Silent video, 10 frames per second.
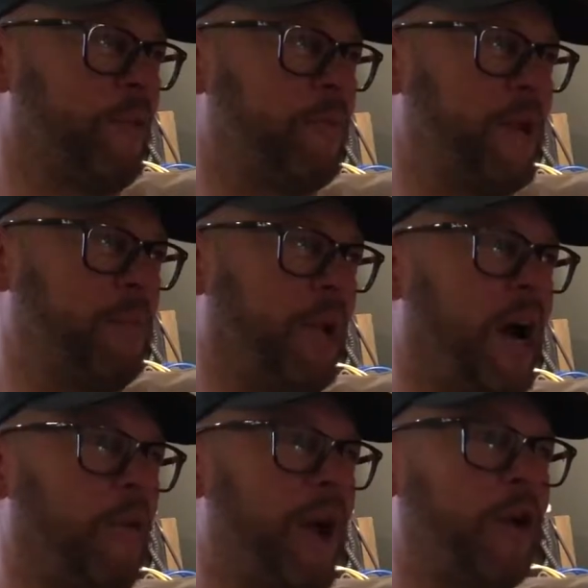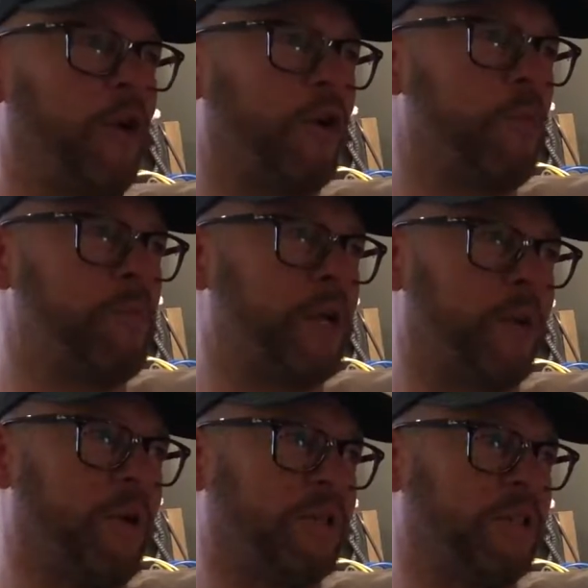were people at our record company who
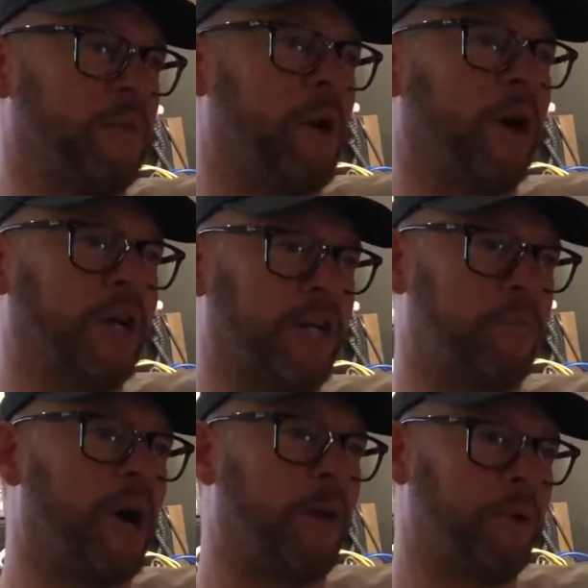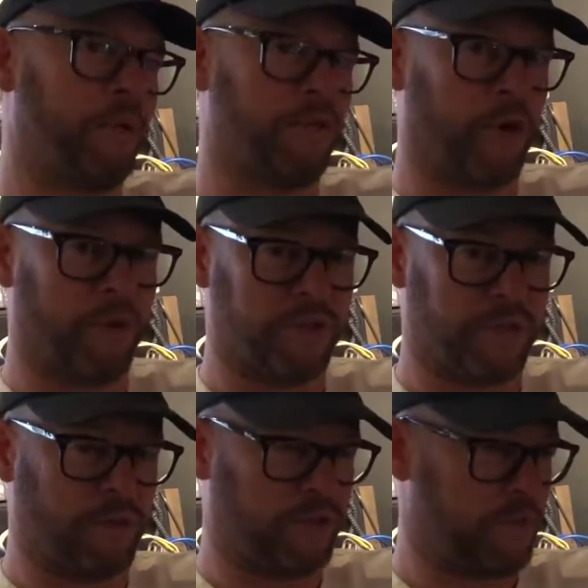works in the marketing department who thought it was the
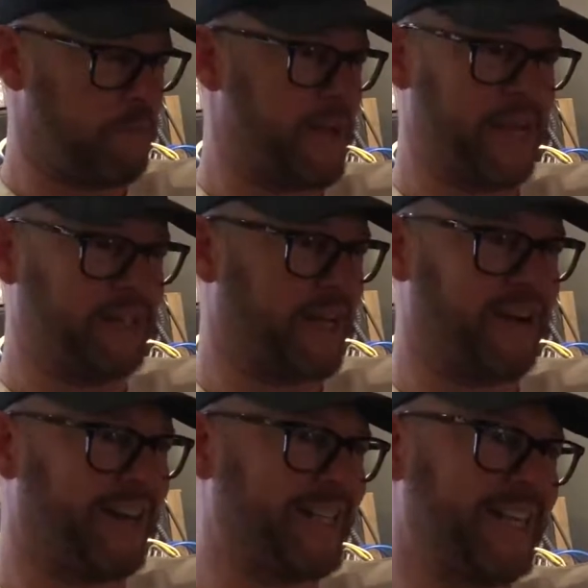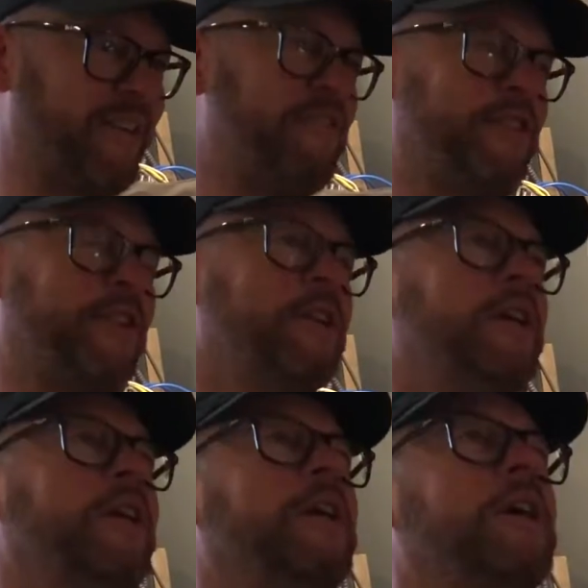most amazing idea ever.
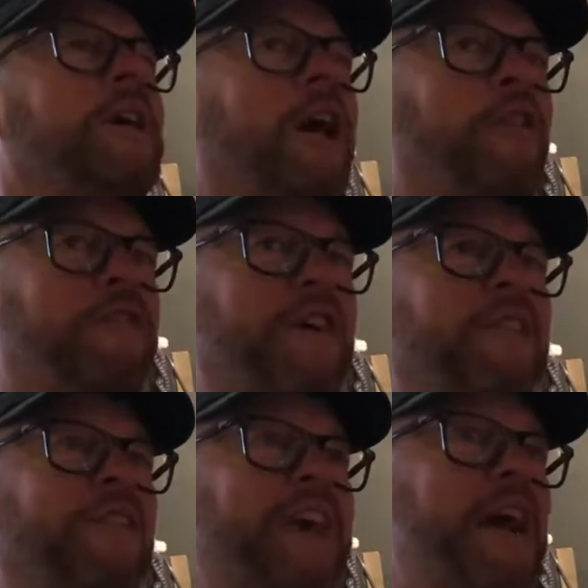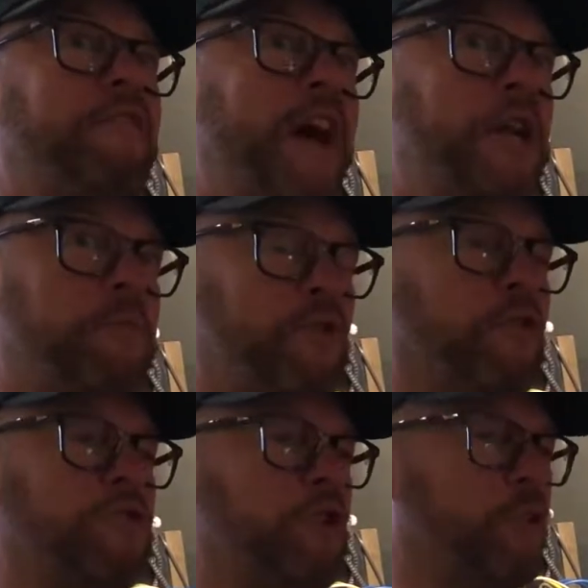And the fact that the FA had
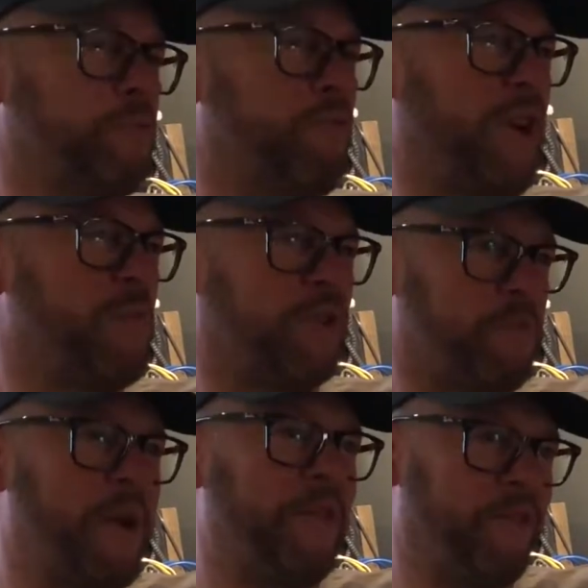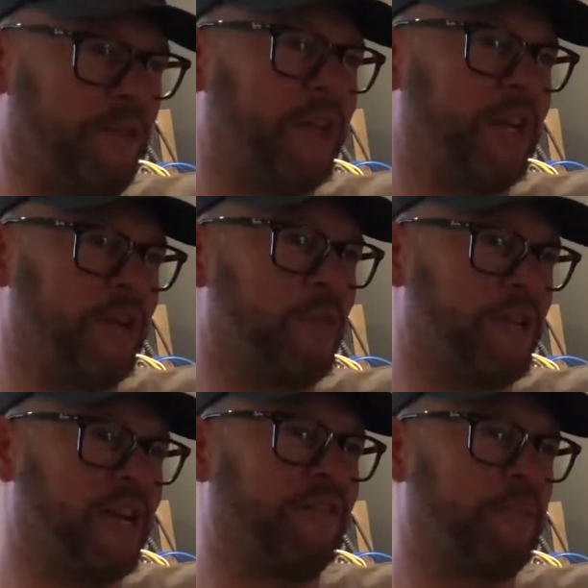approached us pretty much meant that, you know, we
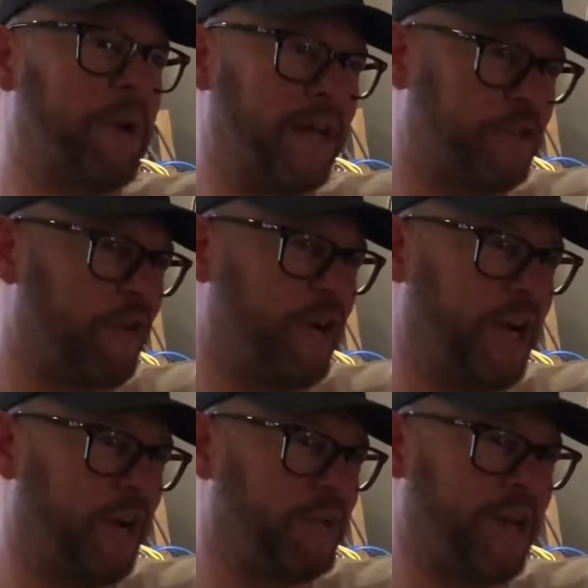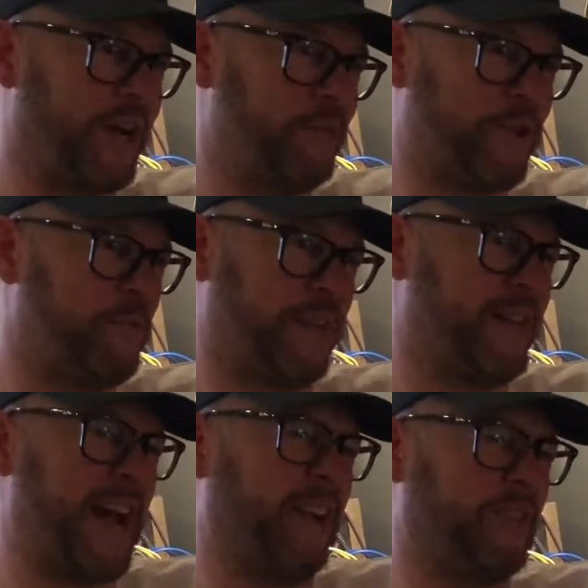didn't have to pitch for it. It was like it was going to be
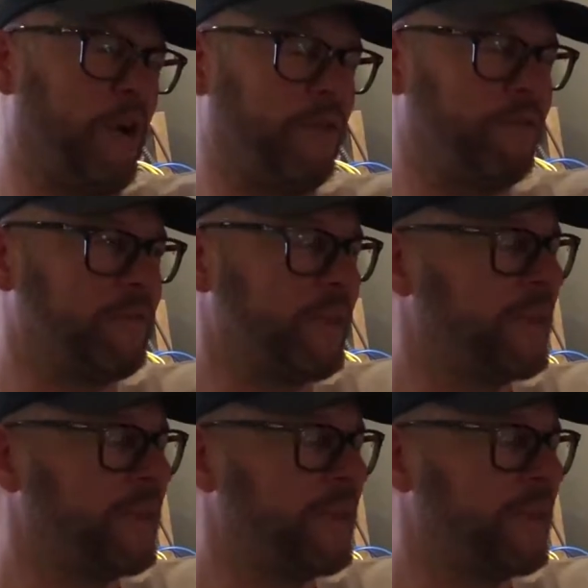nailed on.